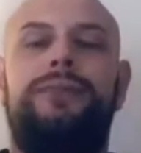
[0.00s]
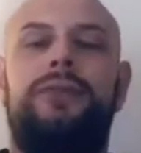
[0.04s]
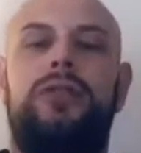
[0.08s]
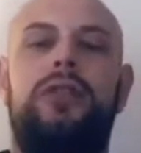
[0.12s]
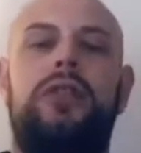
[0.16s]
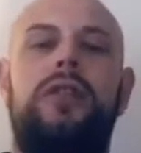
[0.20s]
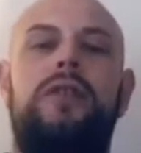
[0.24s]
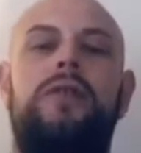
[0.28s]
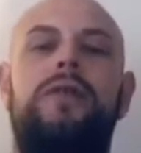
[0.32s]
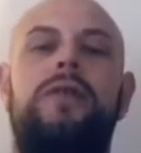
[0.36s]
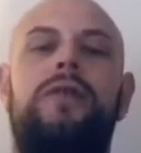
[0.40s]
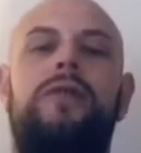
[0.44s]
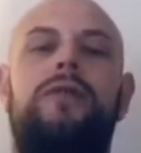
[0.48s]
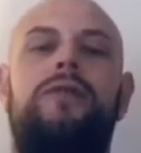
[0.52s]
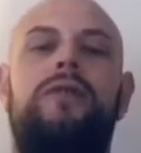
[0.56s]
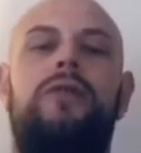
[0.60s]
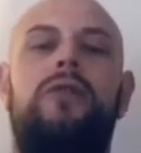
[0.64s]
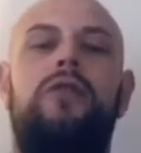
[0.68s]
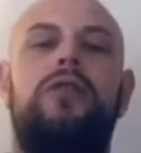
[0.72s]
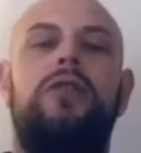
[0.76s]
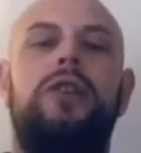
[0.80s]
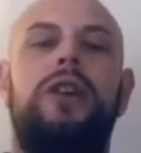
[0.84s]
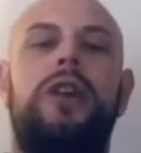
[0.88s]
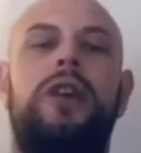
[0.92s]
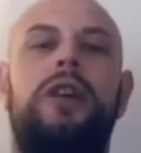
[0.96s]
Done over
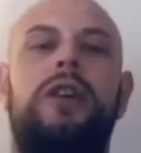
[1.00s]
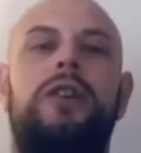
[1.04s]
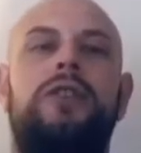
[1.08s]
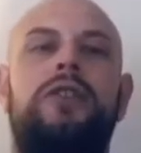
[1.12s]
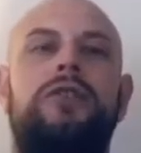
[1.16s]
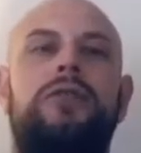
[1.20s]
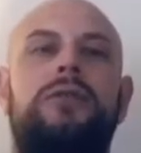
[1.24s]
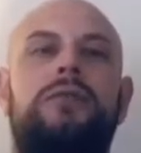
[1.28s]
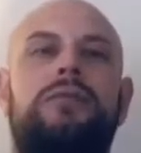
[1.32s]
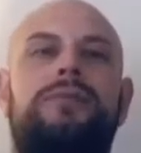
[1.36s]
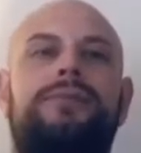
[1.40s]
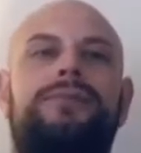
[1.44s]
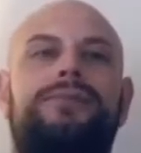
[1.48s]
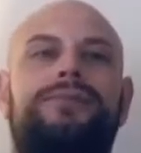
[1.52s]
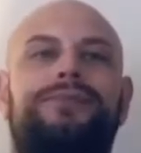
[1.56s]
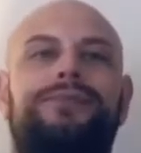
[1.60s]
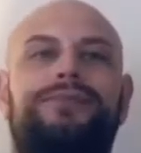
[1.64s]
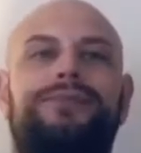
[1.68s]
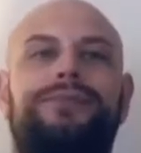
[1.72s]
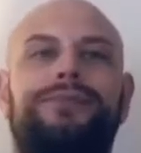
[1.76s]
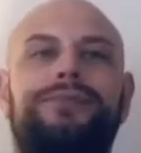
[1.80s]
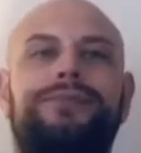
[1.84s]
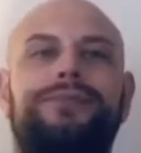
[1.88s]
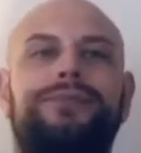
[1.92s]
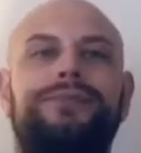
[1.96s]
4 years
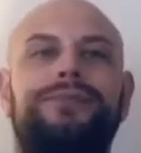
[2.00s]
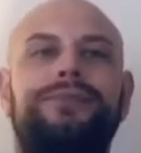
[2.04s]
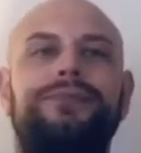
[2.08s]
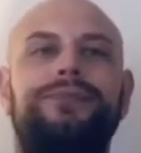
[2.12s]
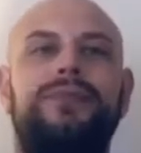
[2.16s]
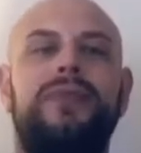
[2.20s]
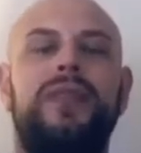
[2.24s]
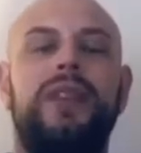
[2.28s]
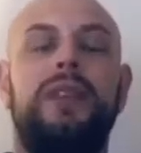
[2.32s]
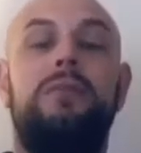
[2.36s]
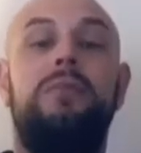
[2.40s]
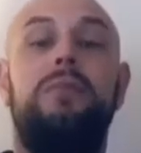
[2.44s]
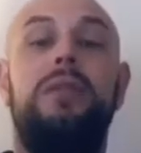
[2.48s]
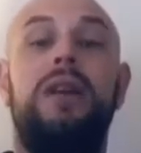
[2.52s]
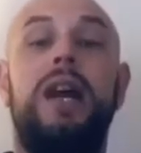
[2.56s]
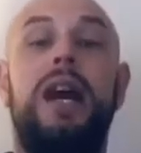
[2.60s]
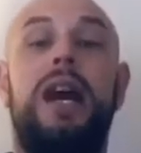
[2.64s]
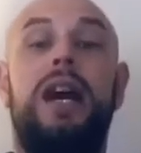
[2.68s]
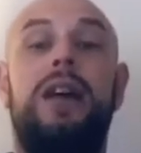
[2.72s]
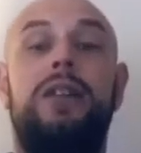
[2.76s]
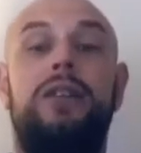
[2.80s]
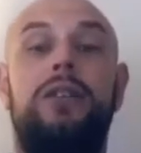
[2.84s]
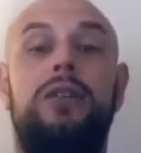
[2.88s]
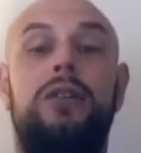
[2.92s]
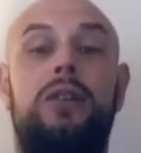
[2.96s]

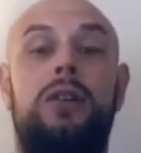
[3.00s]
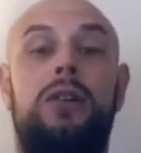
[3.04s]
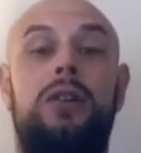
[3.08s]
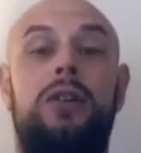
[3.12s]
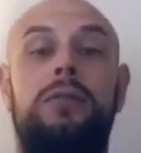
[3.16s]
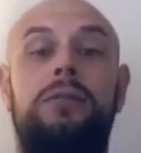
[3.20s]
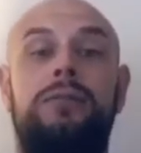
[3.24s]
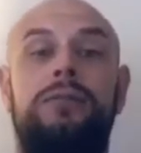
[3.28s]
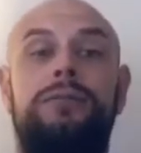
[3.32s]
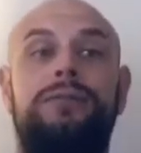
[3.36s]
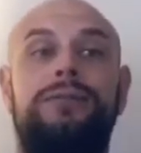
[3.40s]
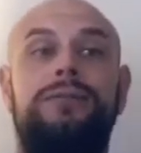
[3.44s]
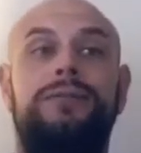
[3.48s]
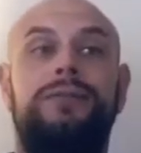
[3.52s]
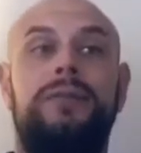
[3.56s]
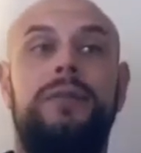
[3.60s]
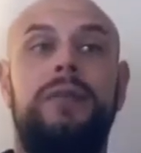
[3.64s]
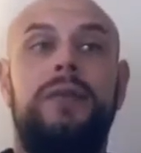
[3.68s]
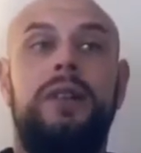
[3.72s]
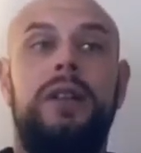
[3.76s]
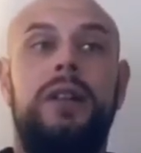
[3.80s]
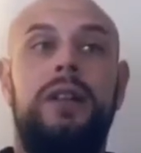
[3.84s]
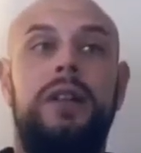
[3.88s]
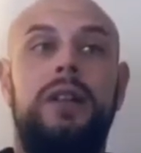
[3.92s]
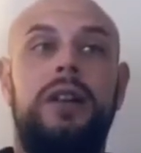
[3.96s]
behind the door
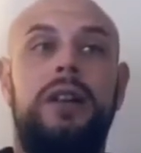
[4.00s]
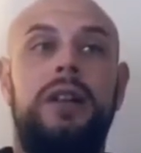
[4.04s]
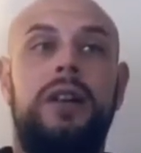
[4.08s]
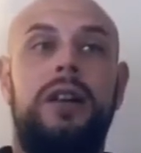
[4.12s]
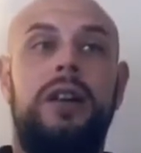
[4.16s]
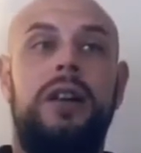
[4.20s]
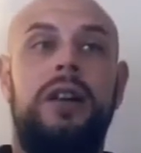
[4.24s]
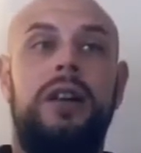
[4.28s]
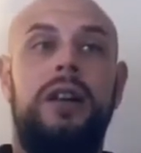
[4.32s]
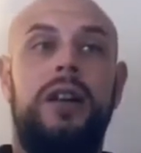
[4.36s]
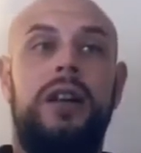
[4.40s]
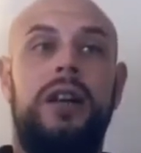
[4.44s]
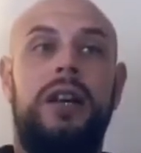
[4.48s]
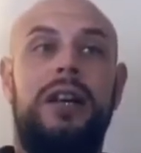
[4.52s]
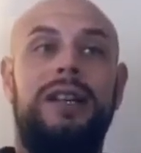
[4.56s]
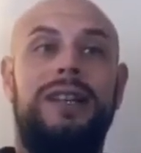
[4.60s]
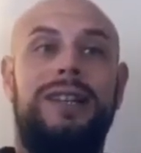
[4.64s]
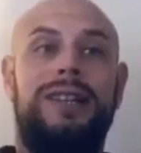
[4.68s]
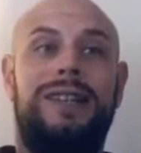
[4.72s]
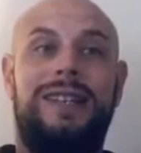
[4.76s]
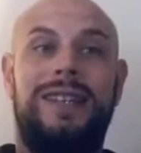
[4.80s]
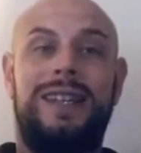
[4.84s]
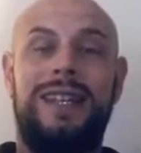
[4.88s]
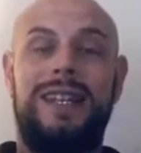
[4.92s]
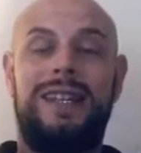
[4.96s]
in
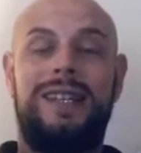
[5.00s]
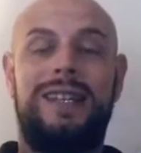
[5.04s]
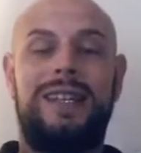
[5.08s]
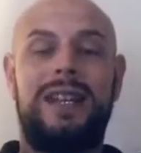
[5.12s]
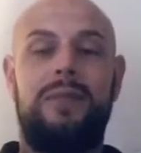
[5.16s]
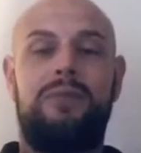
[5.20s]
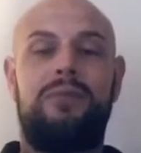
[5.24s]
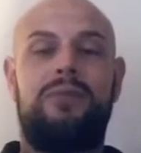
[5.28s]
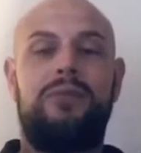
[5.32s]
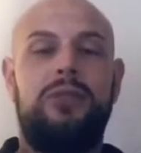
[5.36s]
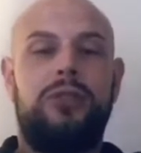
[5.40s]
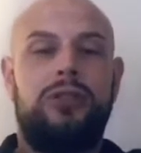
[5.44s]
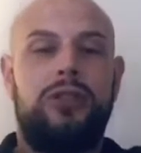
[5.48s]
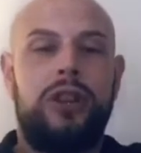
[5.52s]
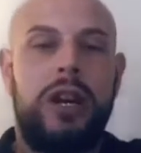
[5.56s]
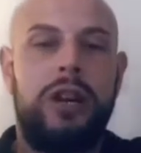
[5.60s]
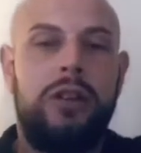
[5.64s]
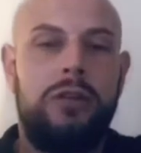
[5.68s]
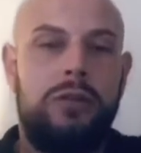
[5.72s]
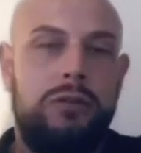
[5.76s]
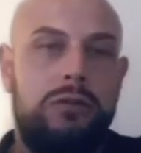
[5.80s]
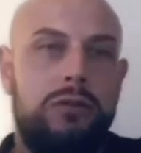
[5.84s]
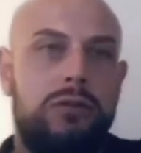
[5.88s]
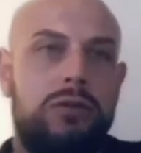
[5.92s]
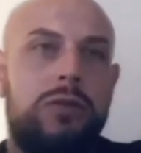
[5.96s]
6 separate
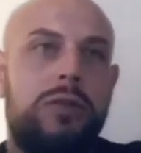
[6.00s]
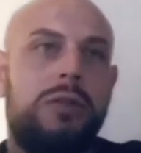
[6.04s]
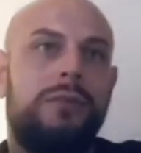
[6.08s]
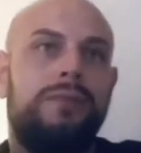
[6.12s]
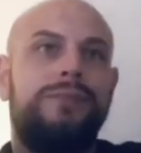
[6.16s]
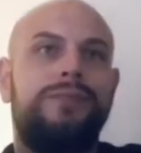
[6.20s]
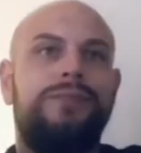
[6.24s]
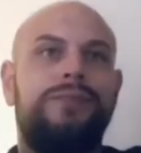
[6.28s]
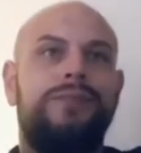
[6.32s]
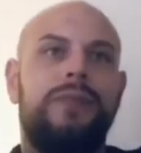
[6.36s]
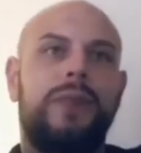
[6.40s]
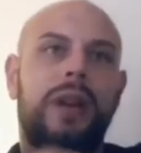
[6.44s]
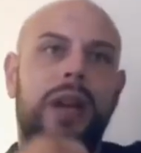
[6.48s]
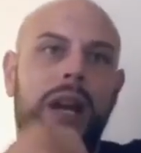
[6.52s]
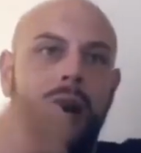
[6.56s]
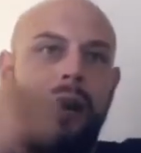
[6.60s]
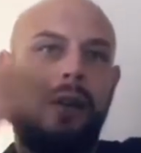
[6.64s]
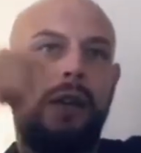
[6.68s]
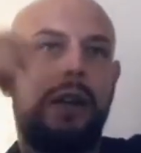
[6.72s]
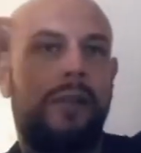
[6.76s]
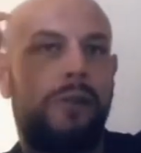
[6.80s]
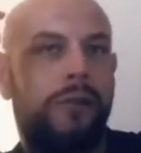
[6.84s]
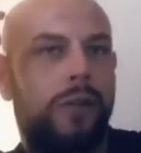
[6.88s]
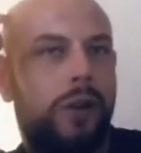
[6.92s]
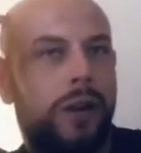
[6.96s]
jails.
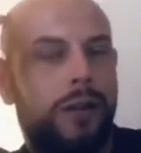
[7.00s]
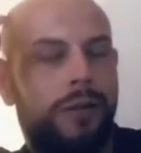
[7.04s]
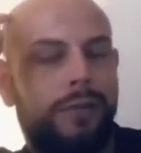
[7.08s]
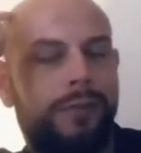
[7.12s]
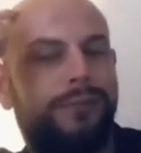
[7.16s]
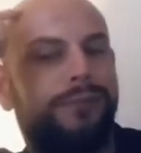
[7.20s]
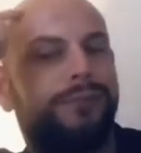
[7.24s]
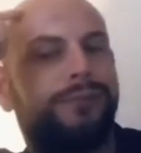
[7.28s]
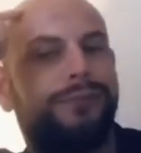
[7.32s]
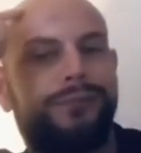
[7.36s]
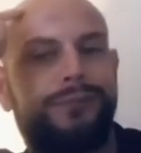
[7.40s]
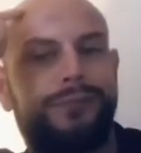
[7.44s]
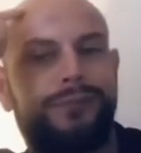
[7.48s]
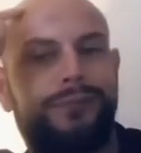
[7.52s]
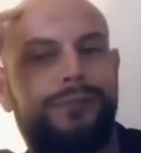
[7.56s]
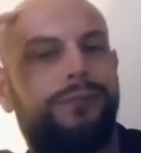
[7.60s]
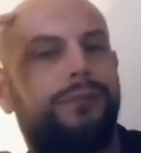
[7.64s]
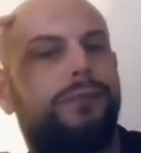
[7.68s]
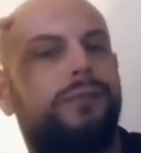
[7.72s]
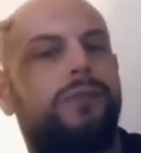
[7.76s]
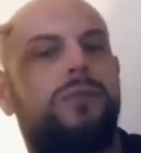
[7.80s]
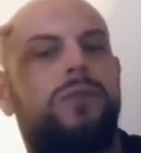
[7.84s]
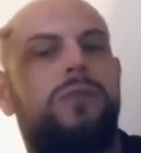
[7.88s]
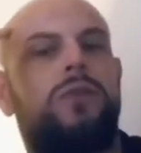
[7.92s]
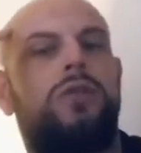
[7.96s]
However,
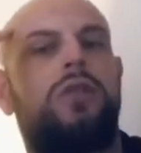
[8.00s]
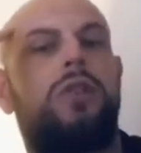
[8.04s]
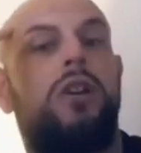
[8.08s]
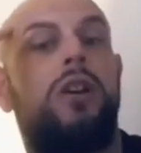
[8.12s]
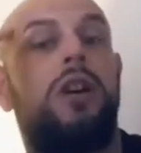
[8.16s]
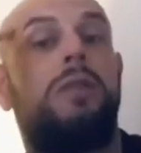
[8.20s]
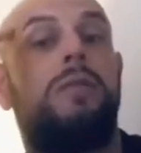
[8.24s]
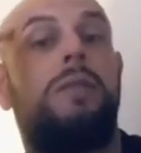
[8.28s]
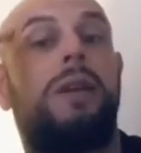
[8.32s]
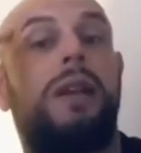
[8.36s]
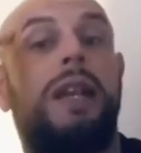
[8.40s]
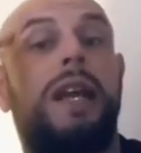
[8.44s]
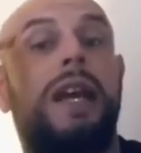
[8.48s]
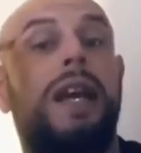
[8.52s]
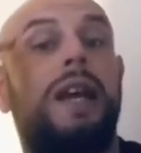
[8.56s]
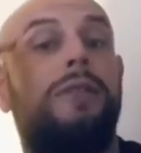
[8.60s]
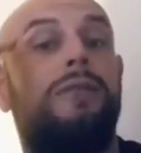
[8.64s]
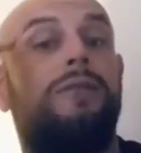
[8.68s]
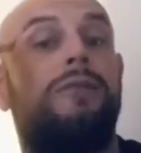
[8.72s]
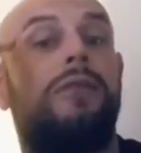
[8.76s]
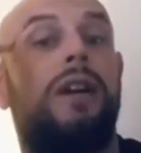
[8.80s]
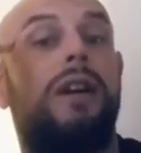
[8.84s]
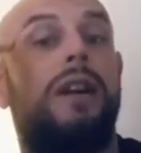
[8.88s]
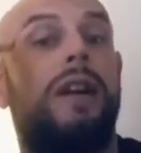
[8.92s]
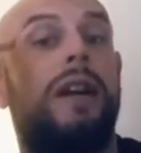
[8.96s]
turning my
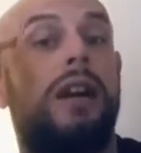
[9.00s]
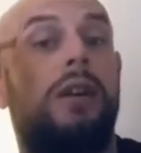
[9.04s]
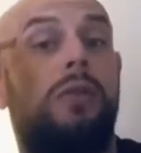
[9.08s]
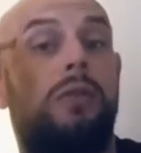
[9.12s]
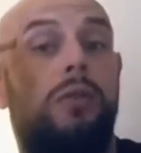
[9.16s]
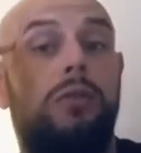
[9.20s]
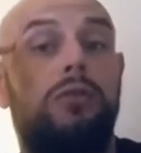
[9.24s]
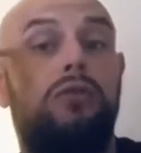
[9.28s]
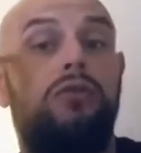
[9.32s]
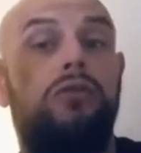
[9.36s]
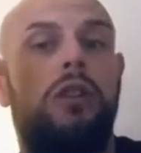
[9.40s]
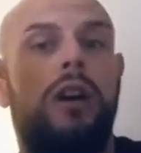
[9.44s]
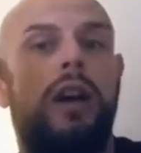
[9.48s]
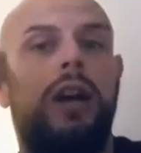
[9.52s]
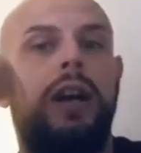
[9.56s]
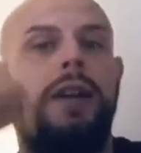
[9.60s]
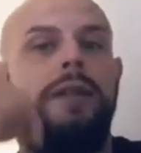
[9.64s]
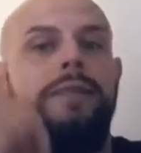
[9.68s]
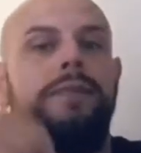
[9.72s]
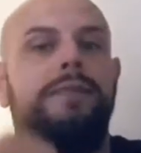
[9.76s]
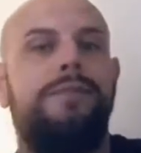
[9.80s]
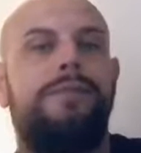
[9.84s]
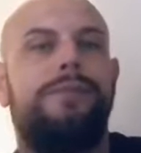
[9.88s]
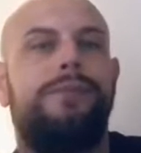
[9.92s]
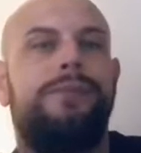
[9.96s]
life right now while
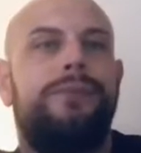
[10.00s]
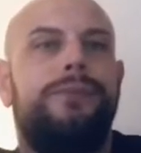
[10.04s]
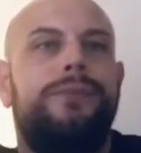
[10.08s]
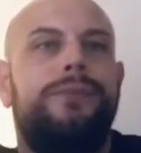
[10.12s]
trying.